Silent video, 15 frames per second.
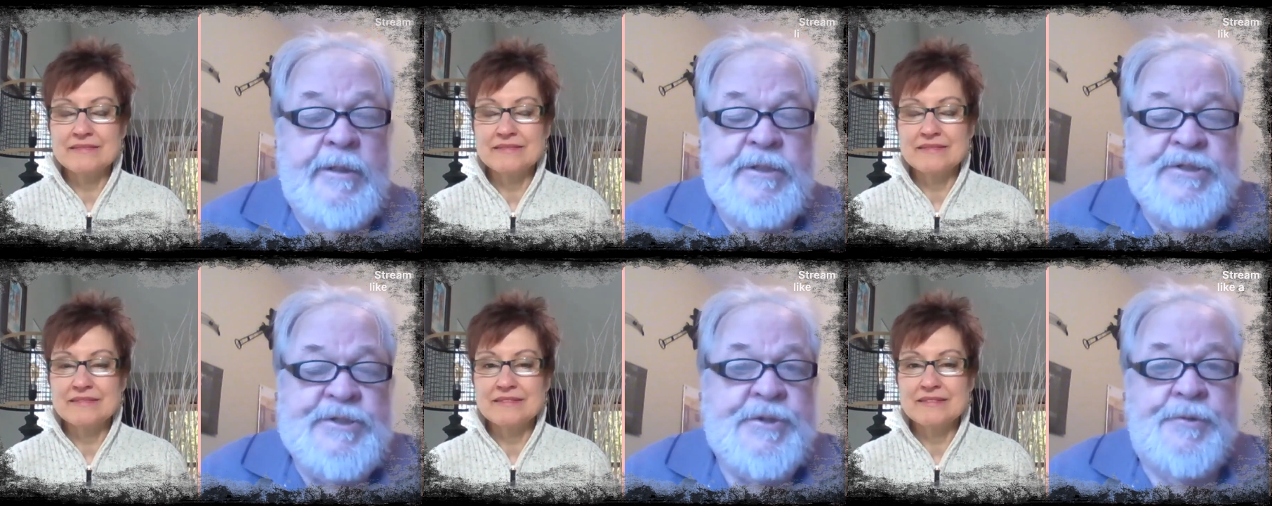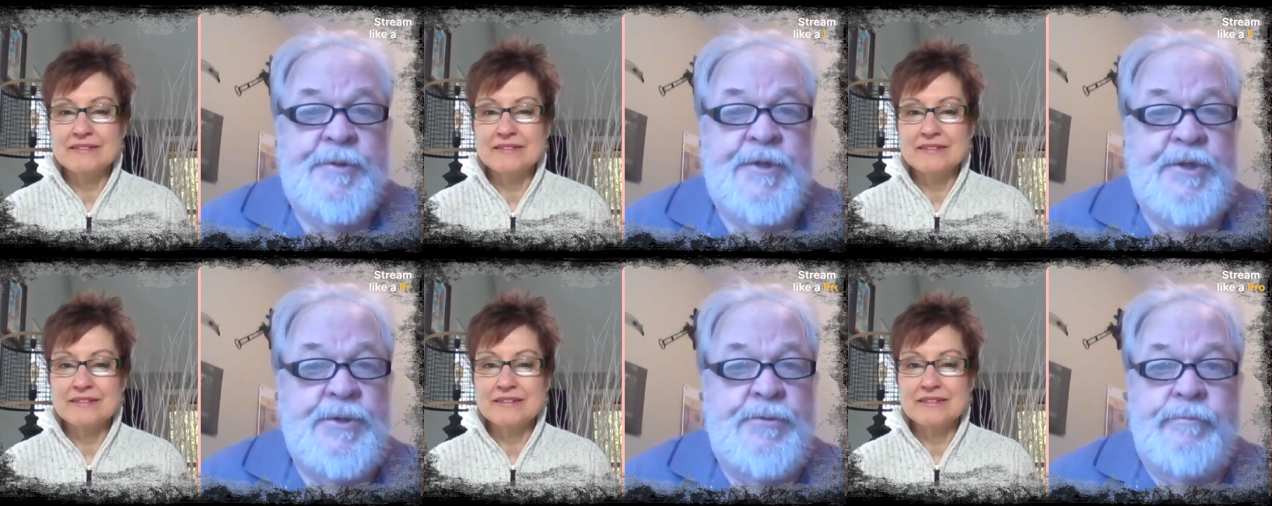Speaker 1: I
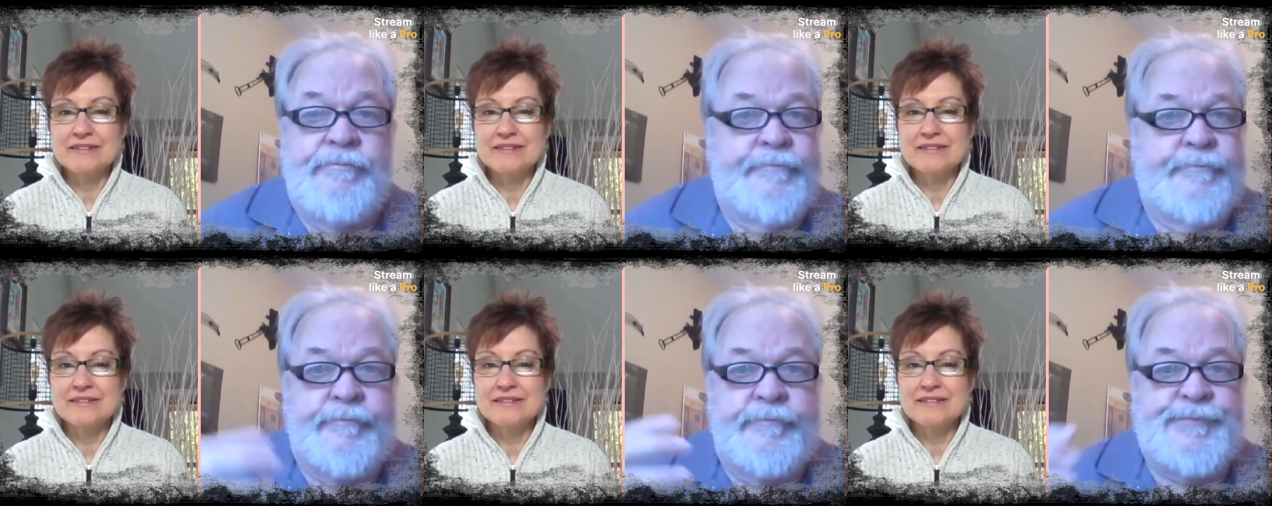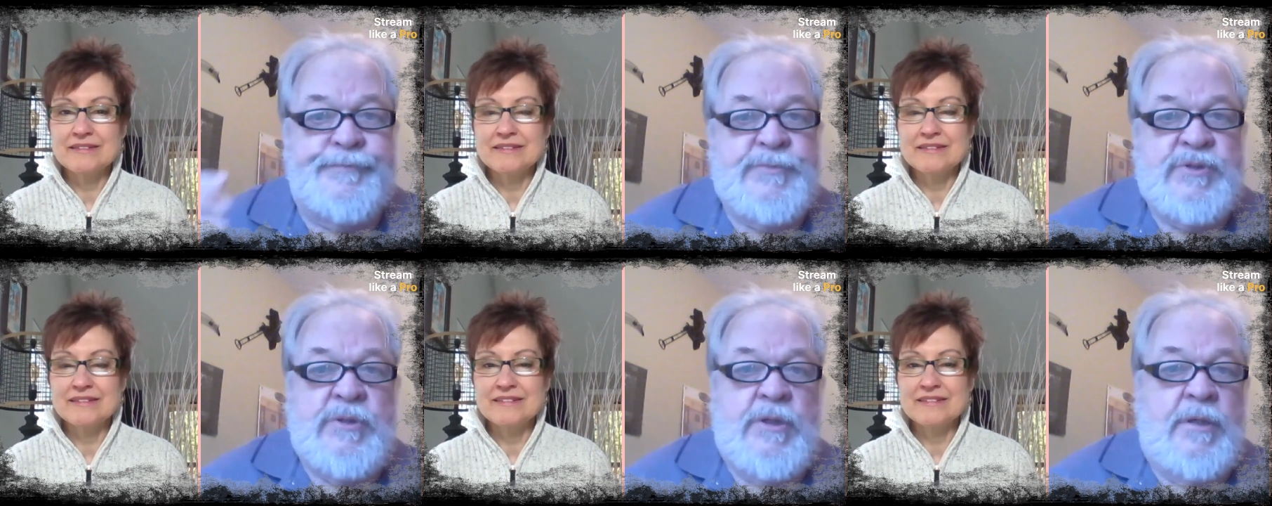still read
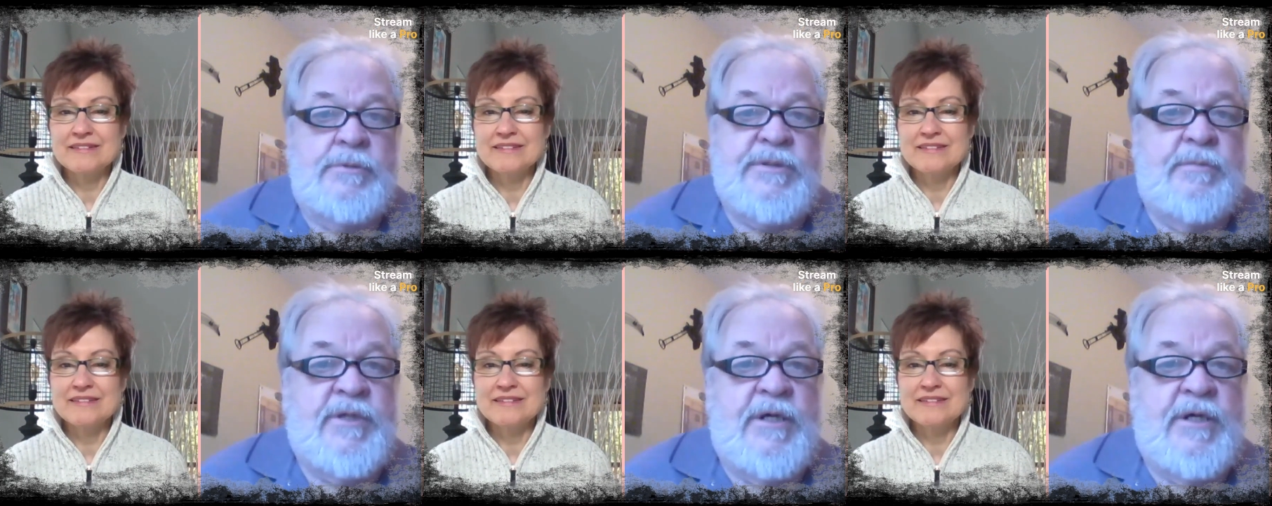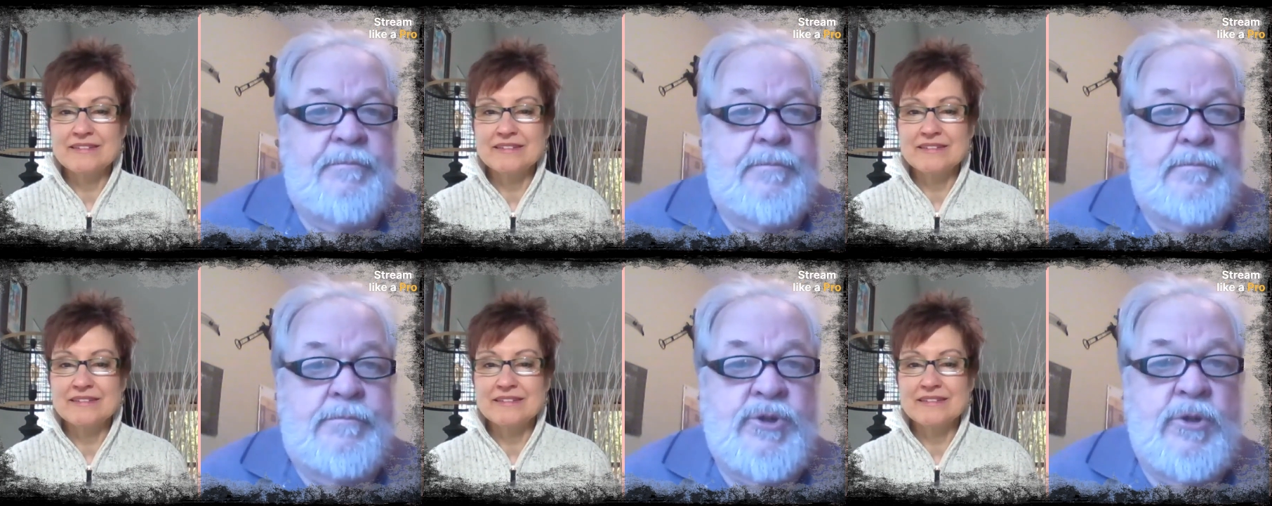uh,
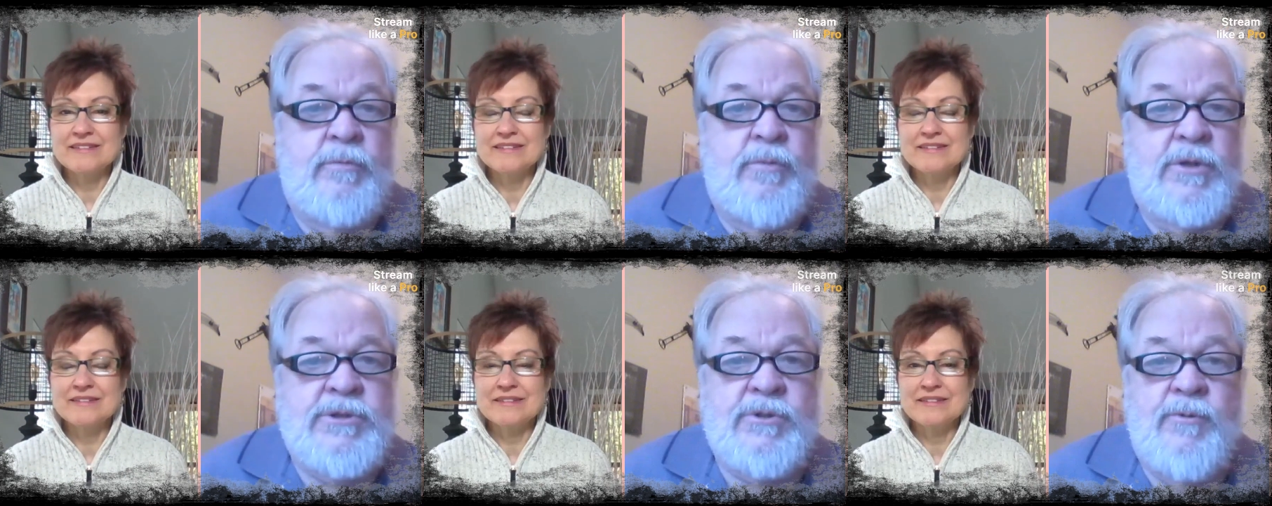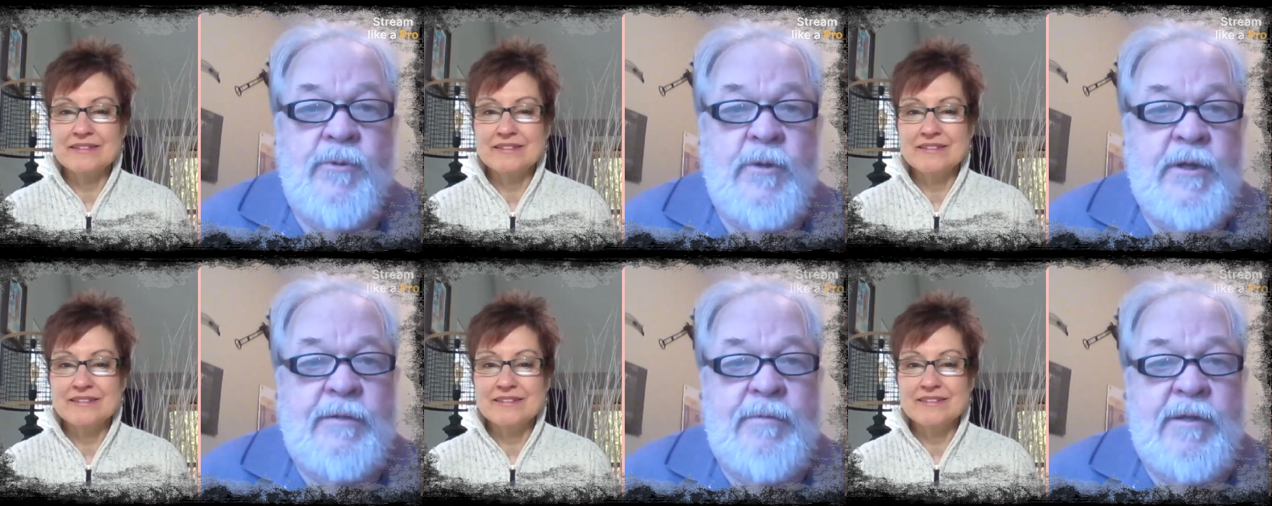sometimes two books a
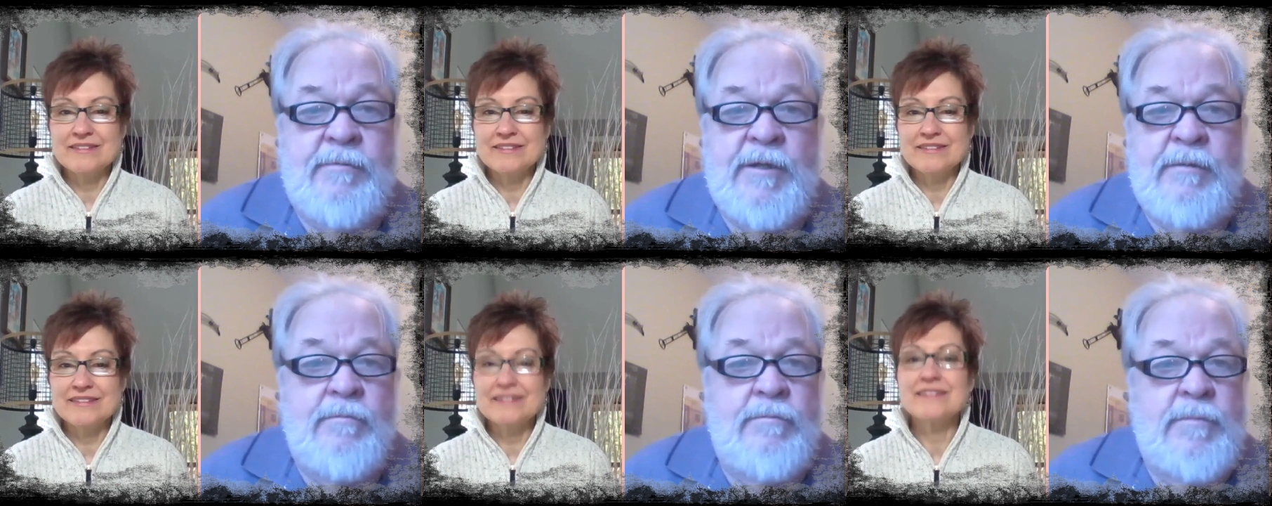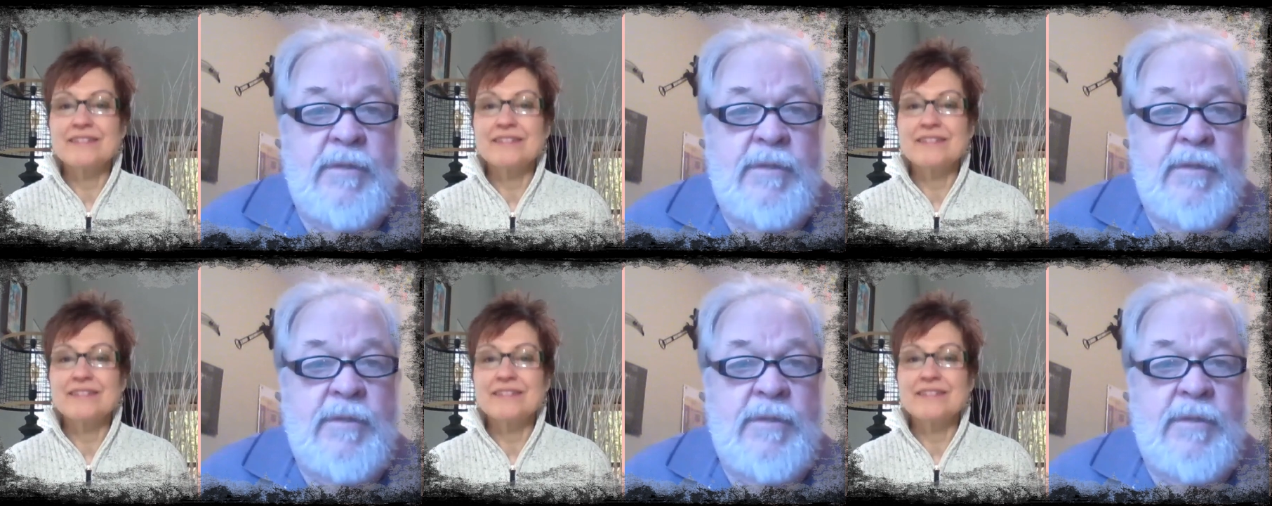week, maybe